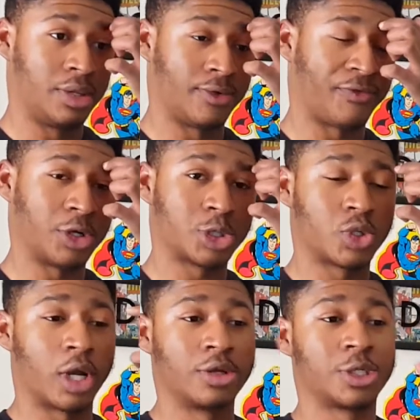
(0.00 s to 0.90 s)
the first
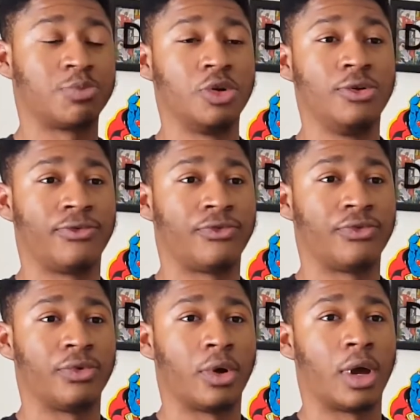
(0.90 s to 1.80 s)
trailer spoof
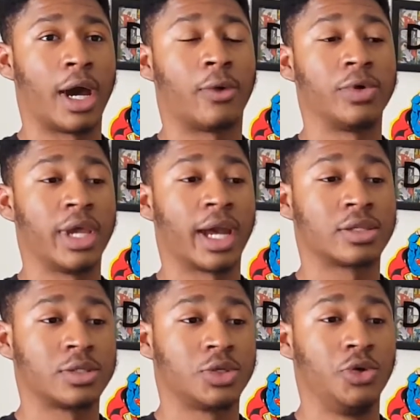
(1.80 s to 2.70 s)
I
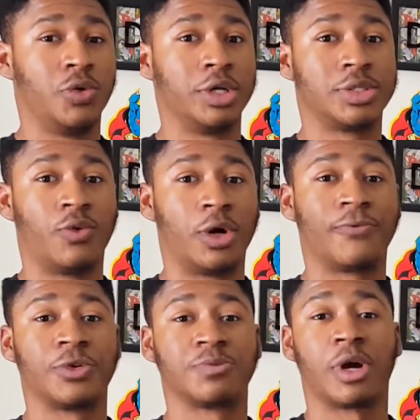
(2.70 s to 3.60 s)
reacted to was the one
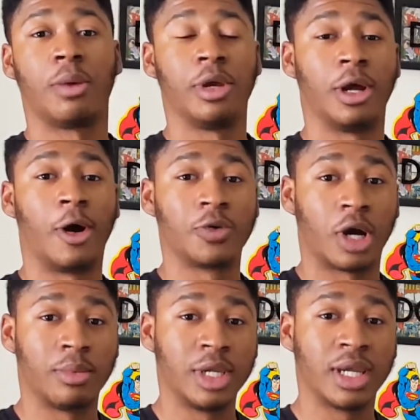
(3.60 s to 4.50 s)
for Spider-Man
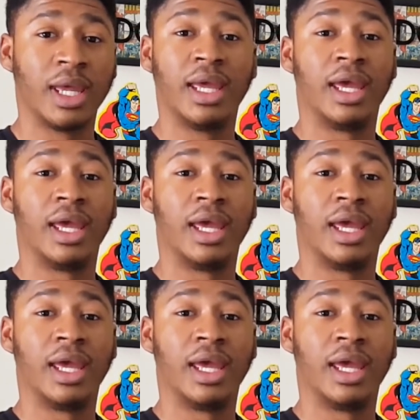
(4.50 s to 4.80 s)
Homecoming,